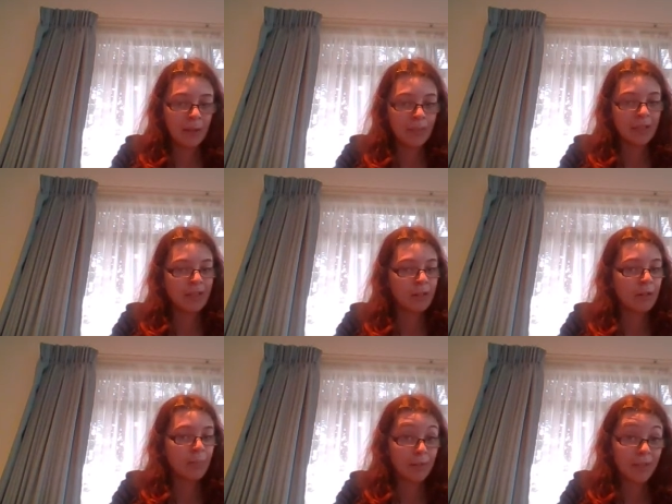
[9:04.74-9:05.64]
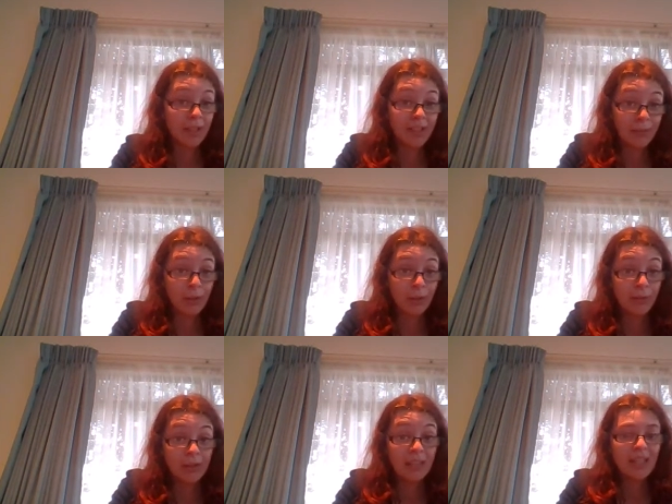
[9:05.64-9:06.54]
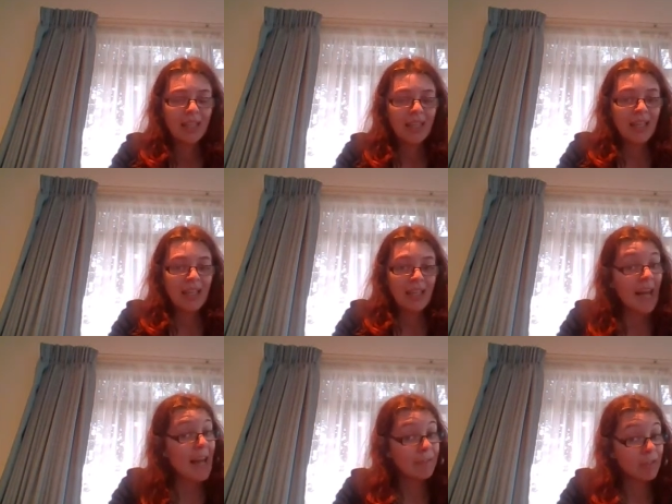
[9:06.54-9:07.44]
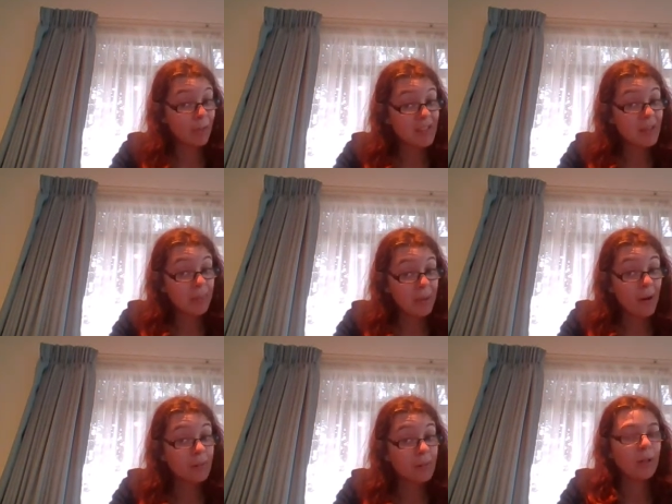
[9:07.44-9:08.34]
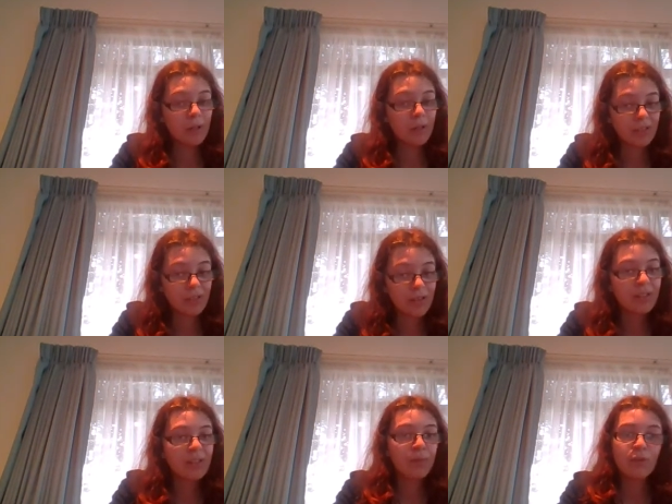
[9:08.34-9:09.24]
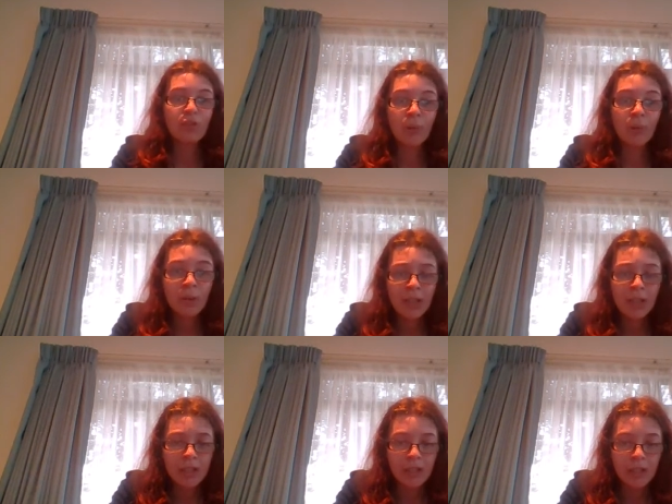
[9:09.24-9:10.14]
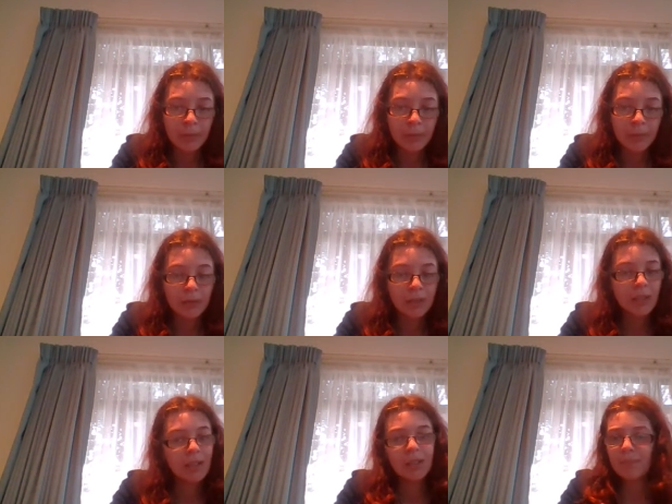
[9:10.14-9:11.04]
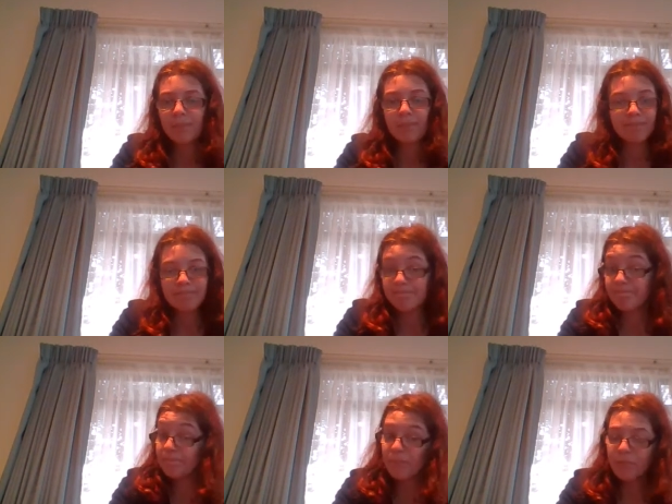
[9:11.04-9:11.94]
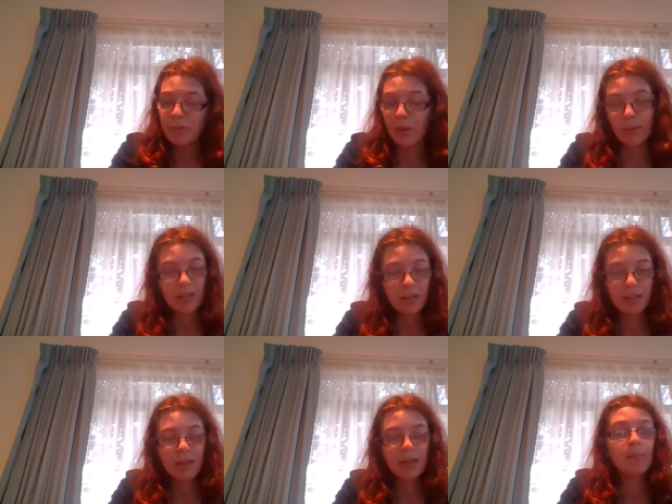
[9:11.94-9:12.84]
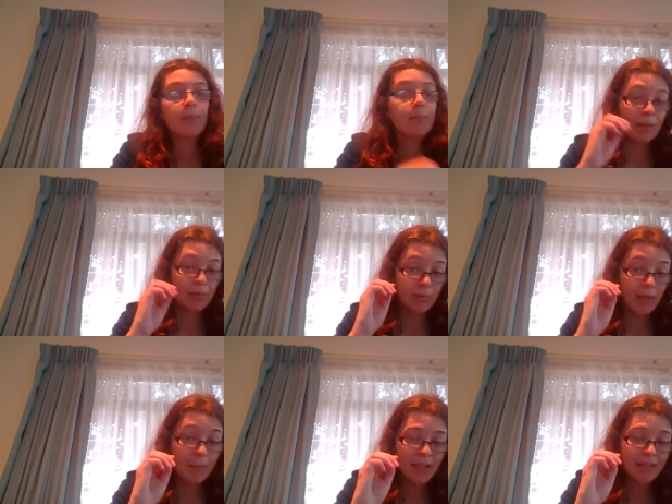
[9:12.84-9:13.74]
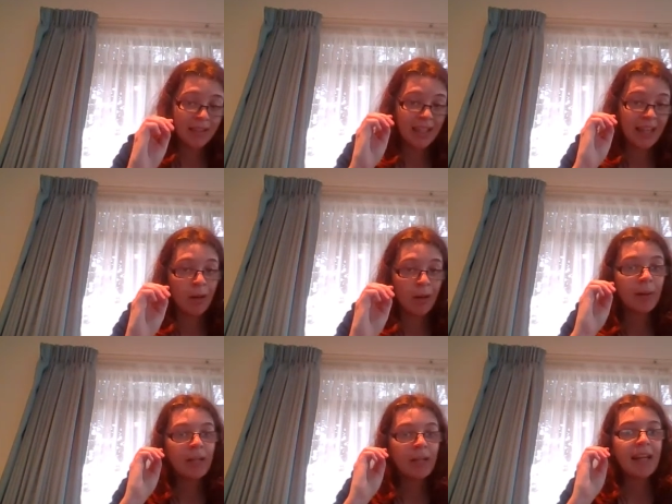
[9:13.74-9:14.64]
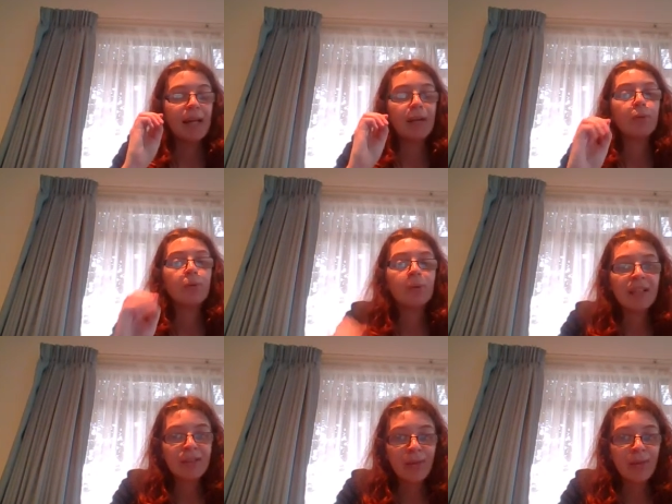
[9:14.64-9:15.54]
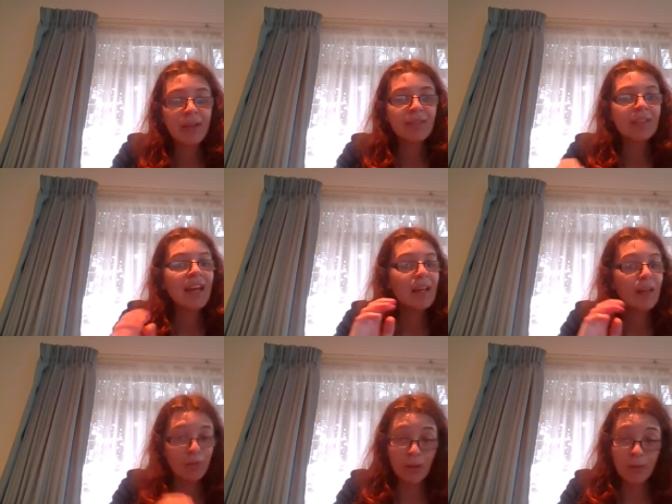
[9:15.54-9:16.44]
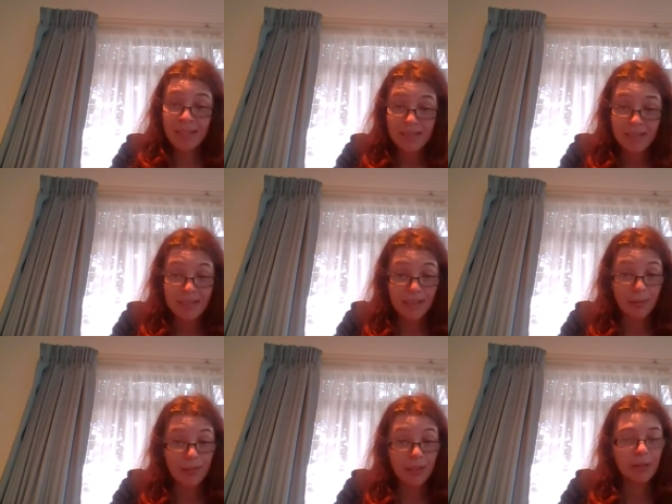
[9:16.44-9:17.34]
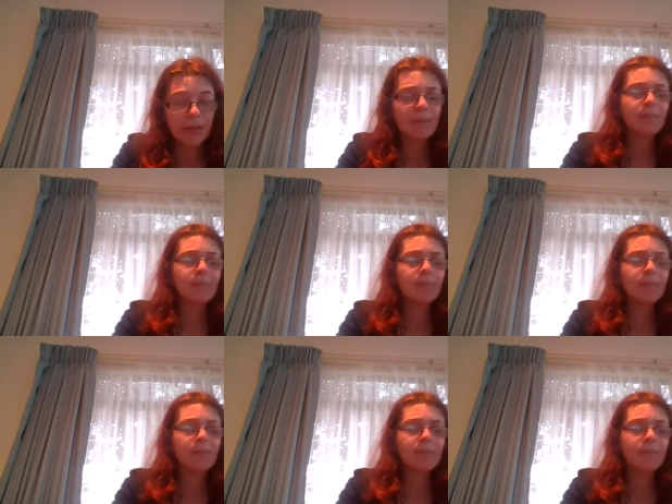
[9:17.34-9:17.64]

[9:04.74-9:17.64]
it because a lot of my friends have gone through it and have told me some pretty horrible horror stories. So if you don't want to go to the hospital, don't. But remember to get help. And if all else fails, if no one else is there for you,